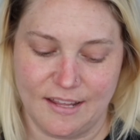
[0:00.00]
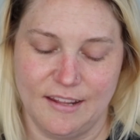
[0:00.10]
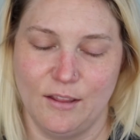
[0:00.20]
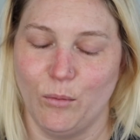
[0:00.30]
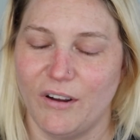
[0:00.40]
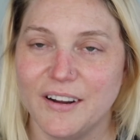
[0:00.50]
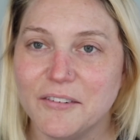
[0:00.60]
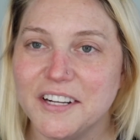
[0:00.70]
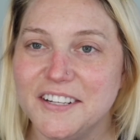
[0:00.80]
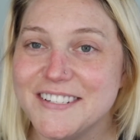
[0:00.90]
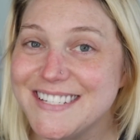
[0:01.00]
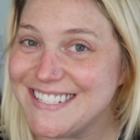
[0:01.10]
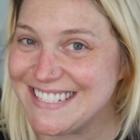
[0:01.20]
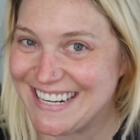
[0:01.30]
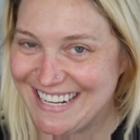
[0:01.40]
And then the one I want to use
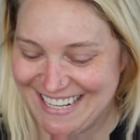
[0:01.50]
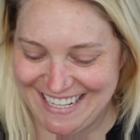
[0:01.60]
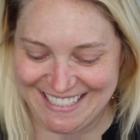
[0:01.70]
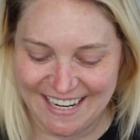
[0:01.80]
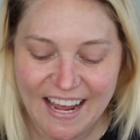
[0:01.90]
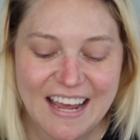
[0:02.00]
today